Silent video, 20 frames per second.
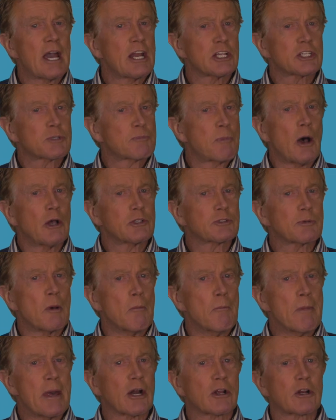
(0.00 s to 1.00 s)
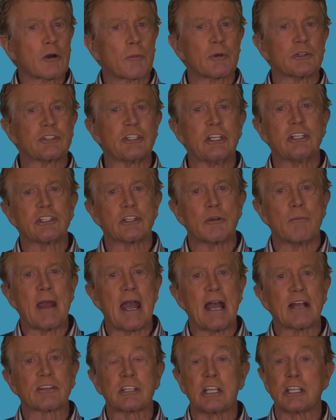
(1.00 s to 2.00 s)
A disposable medical procedure
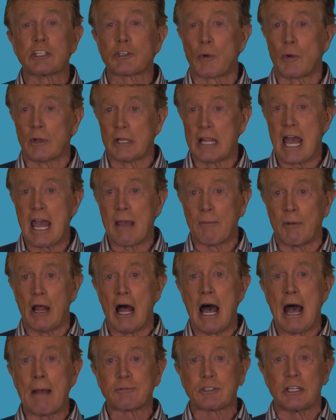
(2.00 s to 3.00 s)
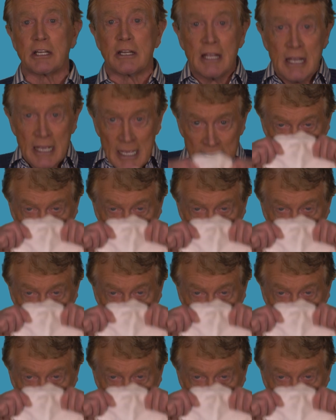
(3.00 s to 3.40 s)
mask is a reliable option,